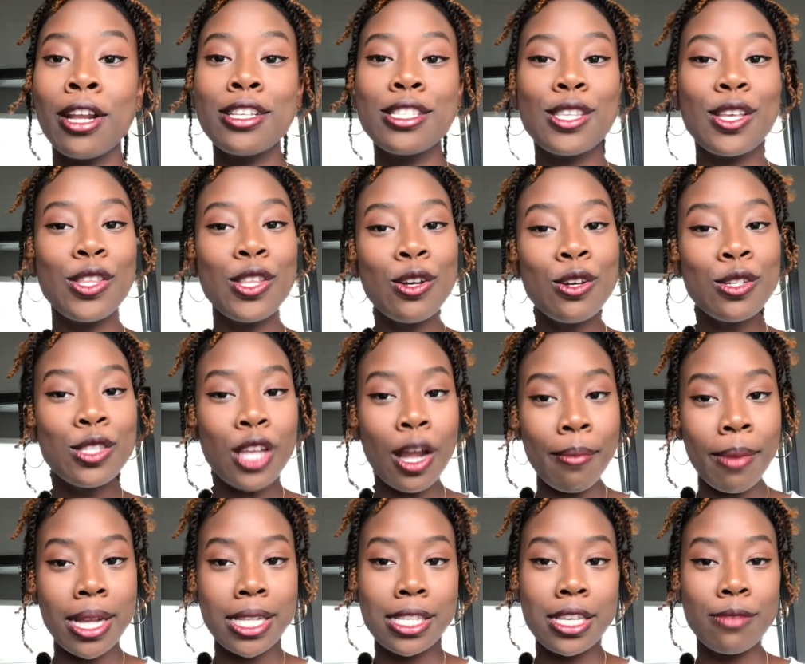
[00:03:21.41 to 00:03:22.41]
So those are my
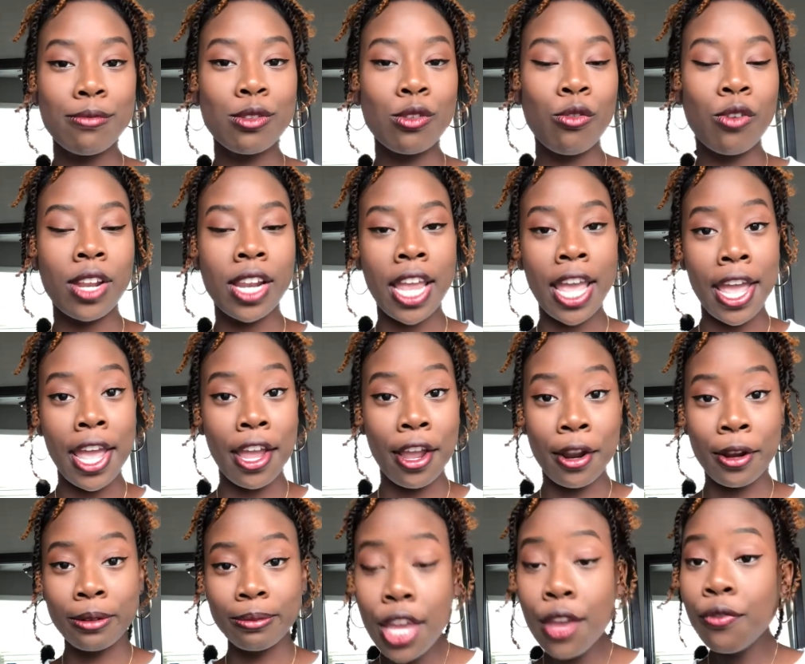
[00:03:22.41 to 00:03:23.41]
tips on hair.
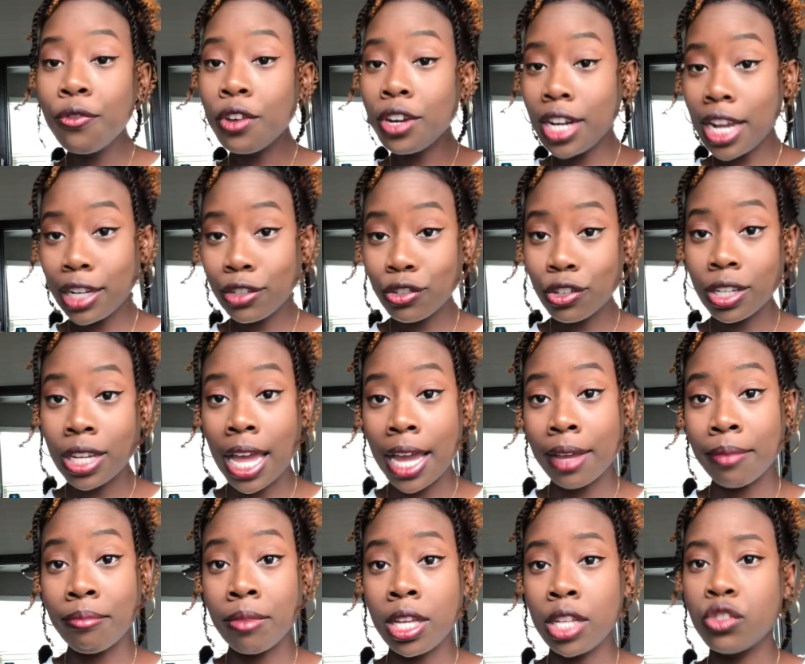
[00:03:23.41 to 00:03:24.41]
If you're natural like
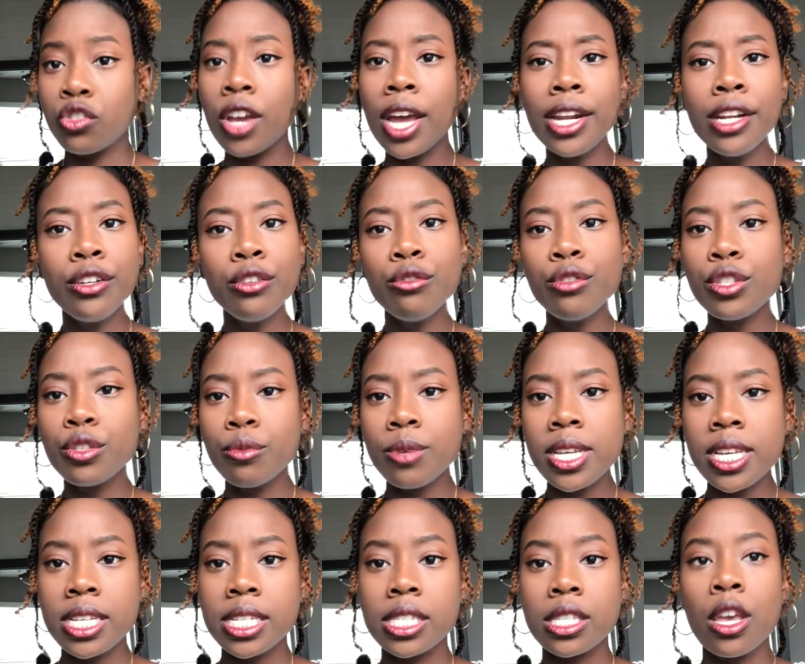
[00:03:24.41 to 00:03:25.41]
me, try to do
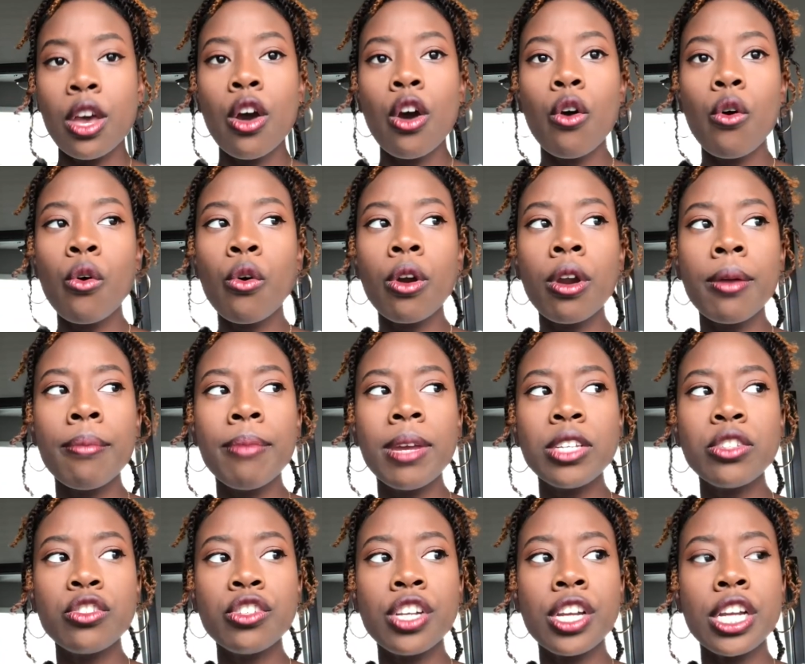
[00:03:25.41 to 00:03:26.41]
twists or make
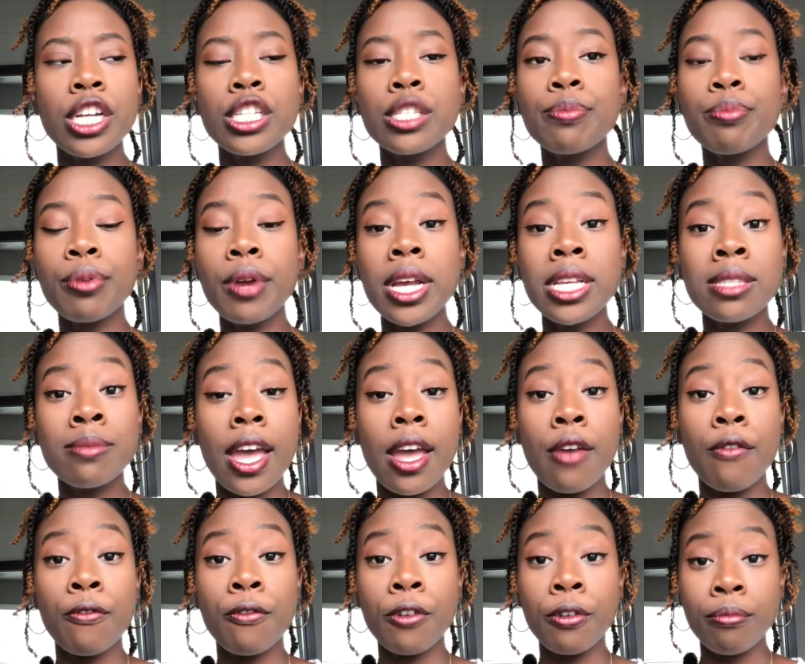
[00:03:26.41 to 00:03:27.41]
sure your hair is pressed.
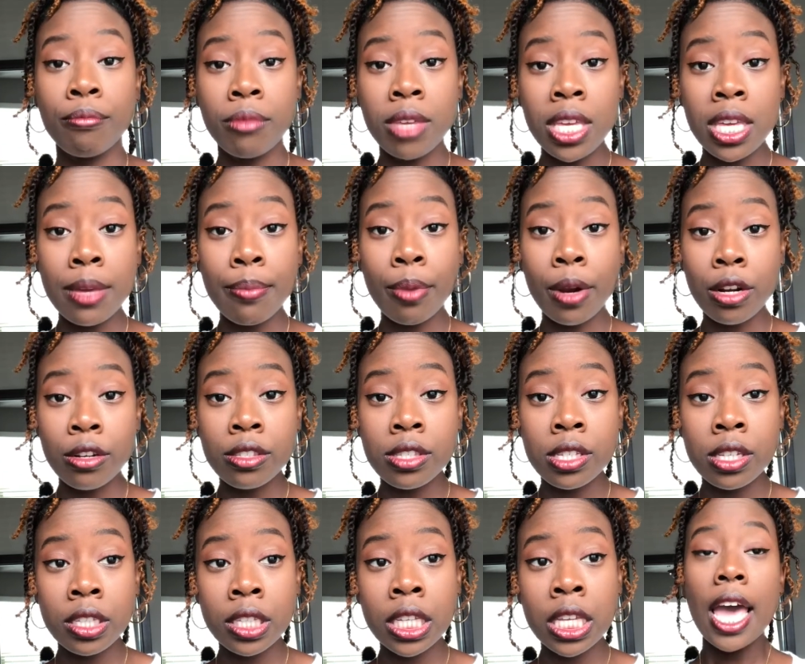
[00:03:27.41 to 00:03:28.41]
For me
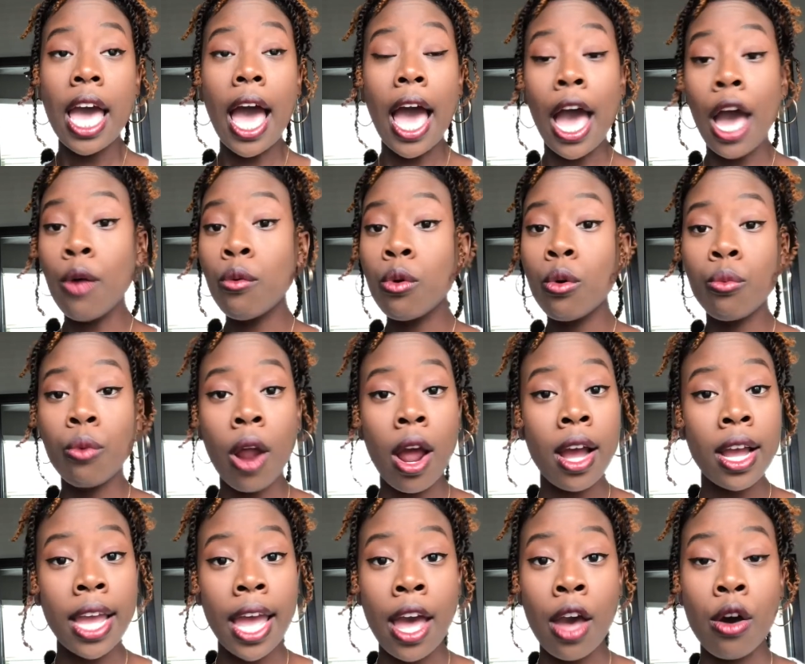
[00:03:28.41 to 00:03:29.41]
personally, I will rock
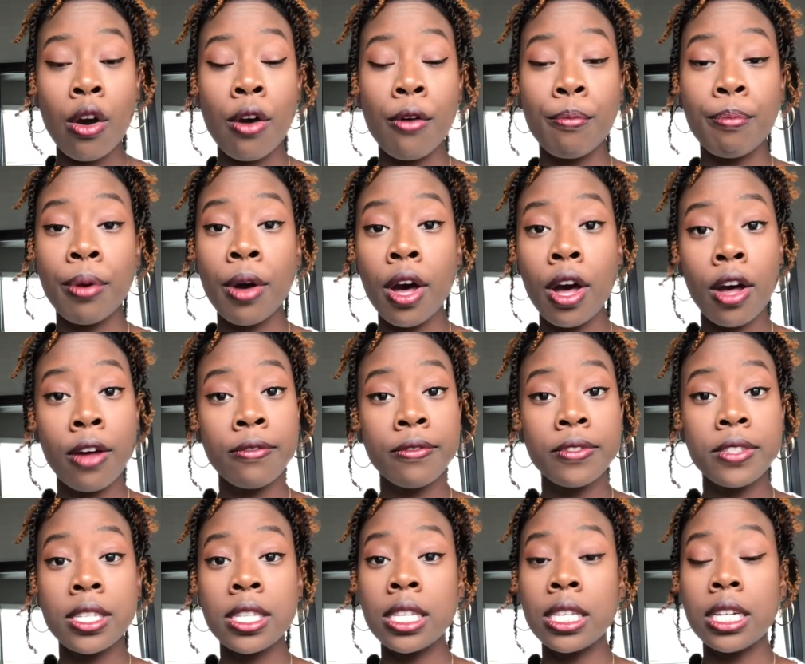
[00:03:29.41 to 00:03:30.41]
out a puff
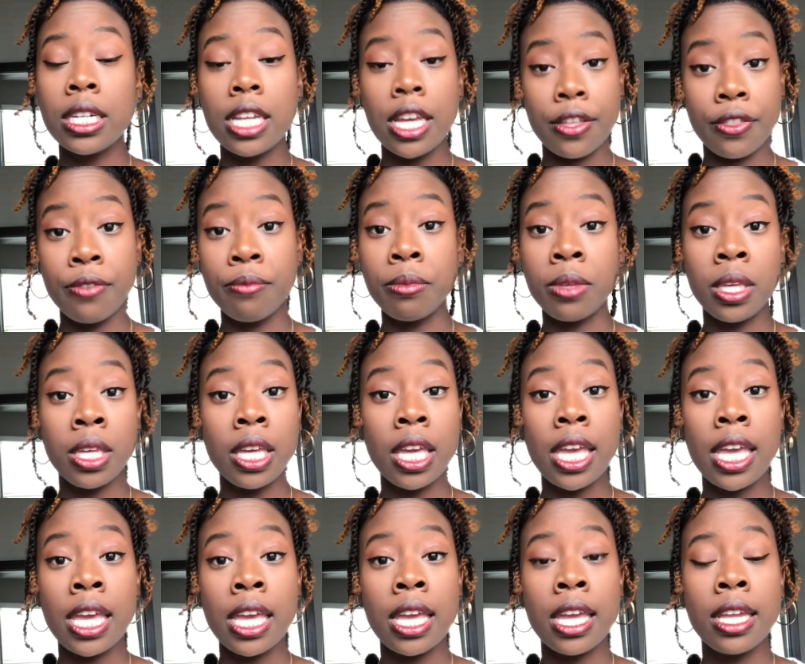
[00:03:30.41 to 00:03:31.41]
to the death of me.
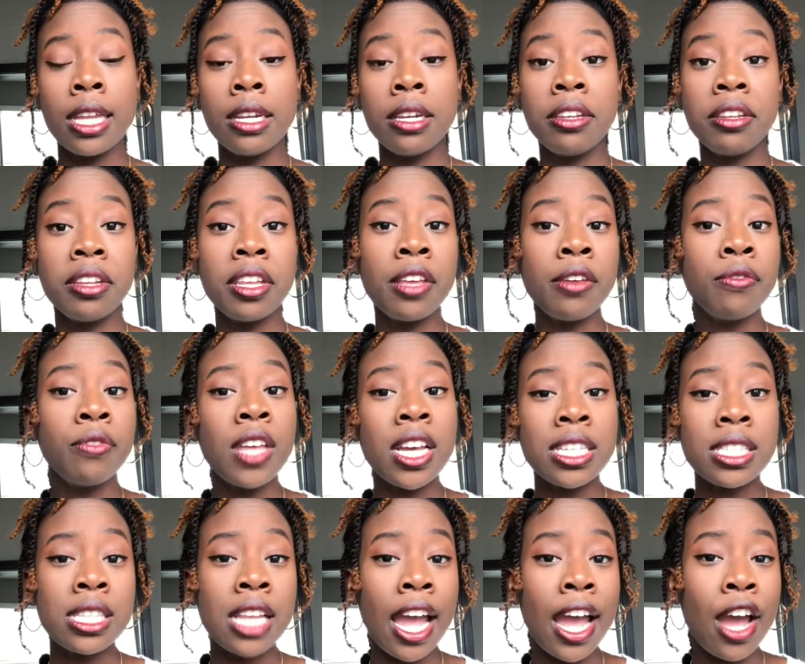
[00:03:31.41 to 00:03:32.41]
And if that's
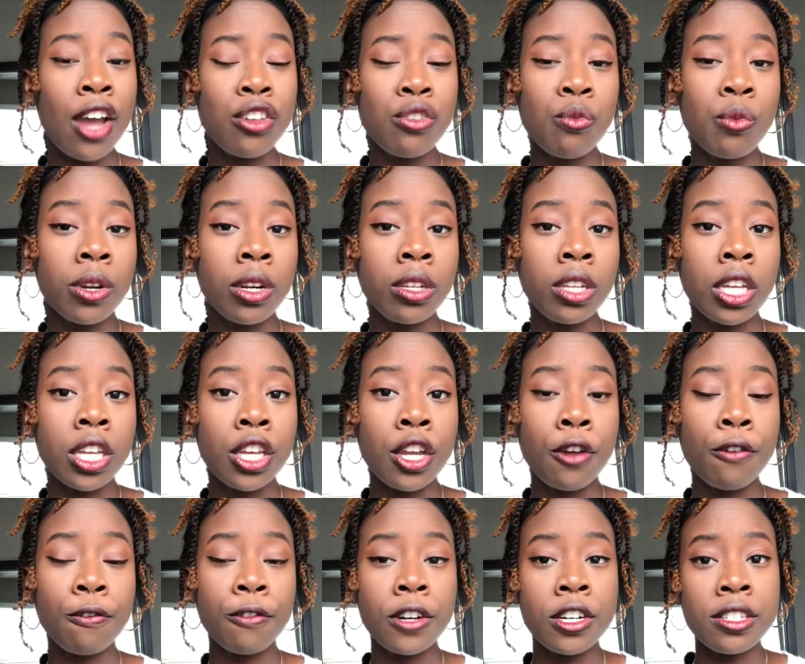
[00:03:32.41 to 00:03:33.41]
not how you want to look your
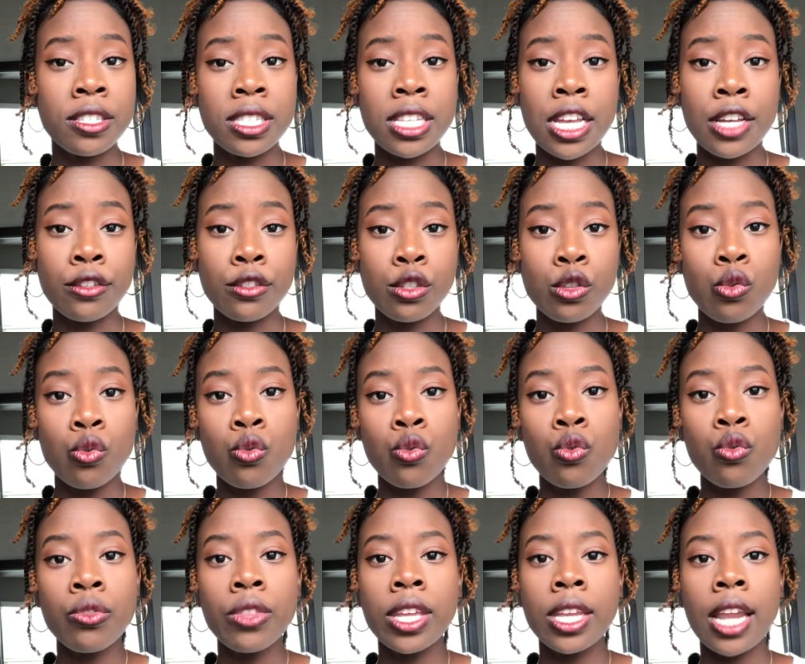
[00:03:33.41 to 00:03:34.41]
first day of school,
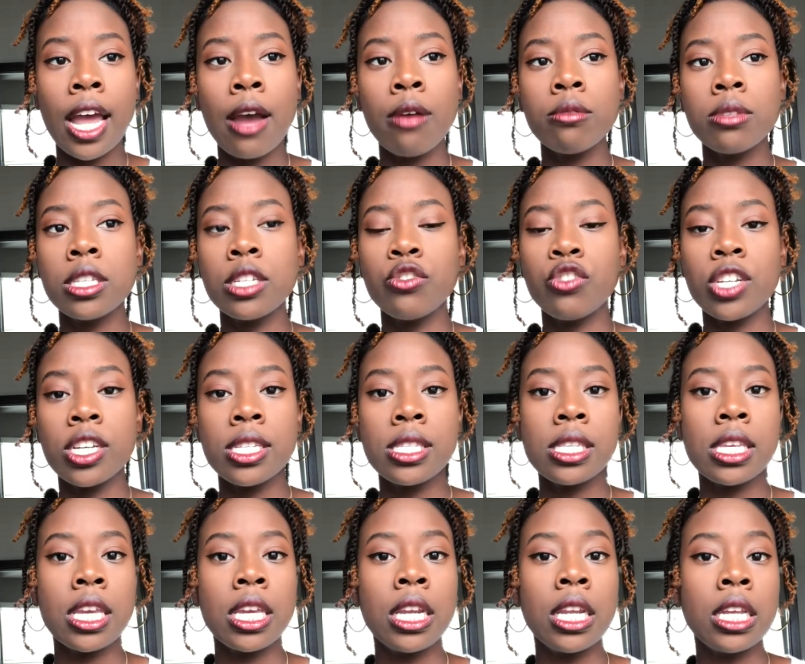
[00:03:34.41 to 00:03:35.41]
then I would suggest
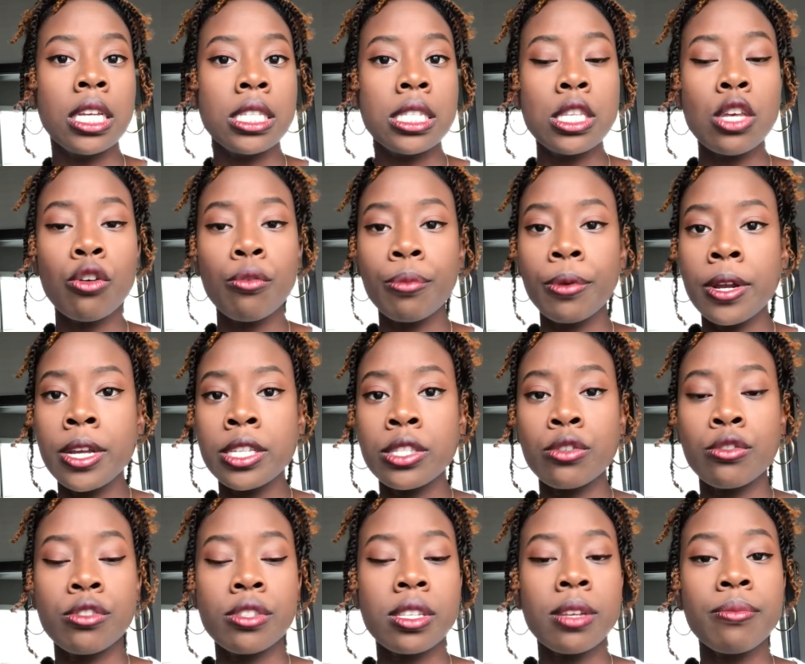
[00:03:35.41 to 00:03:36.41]
getting a silk press or
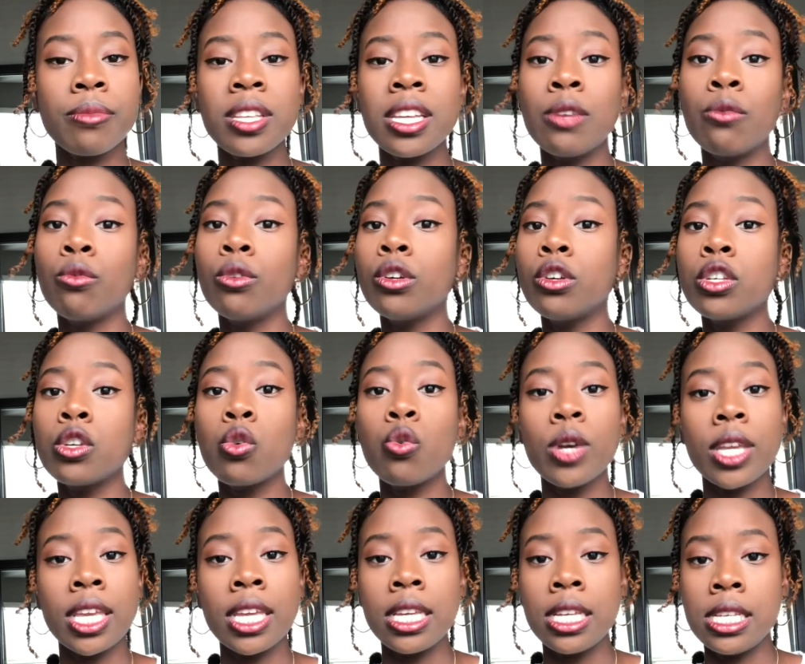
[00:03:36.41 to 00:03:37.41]
something real quick
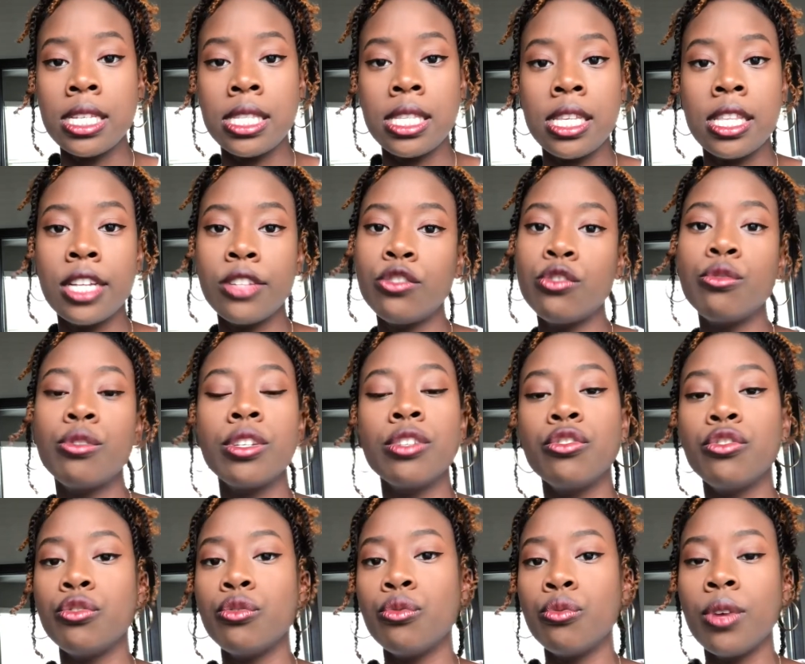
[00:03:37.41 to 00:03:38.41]
and easy that you can
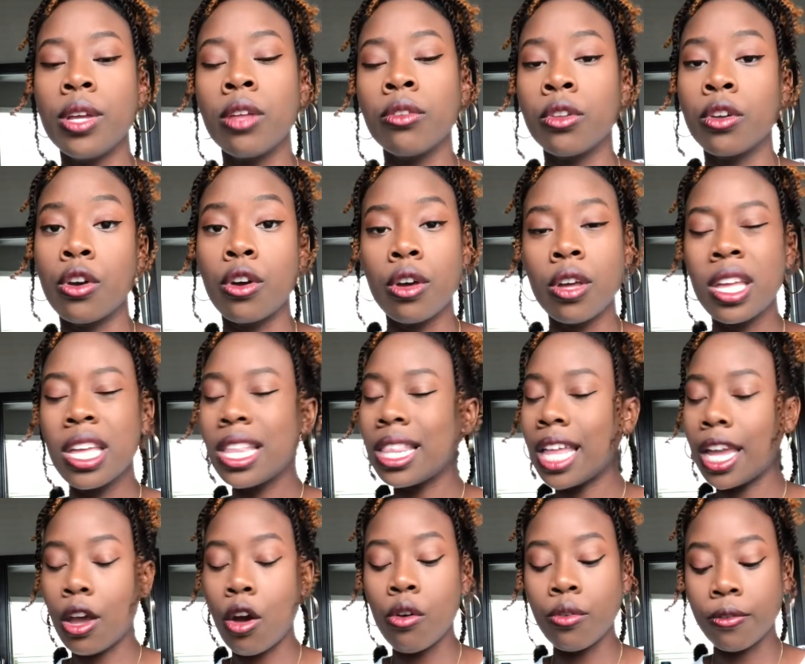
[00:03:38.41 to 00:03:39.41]
do on
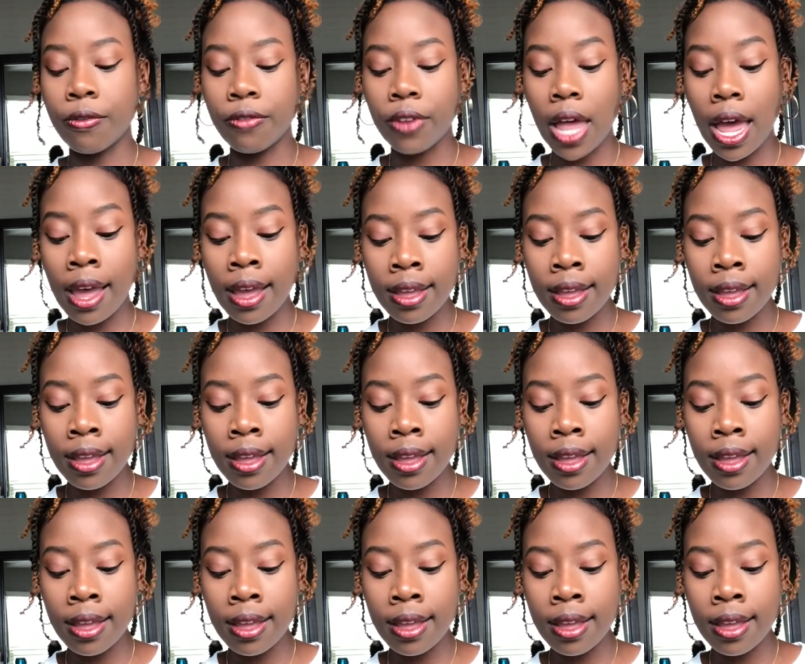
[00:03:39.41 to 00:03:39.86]
the fly.